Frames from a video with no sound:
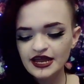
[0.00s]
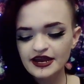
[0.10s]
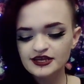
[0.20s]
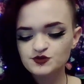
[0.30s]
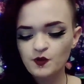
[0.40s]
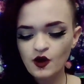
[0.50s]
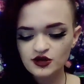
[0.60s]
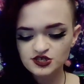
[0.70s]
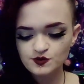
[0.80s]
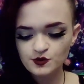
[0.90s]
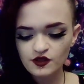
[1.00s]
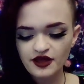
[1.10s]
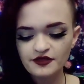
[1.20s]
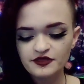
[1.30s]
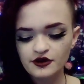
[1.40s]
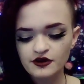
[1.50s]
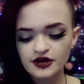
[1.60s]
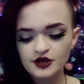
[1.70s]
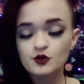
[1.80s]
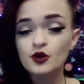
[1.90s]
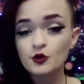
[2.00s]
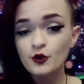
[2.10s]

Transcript: it is possible that there you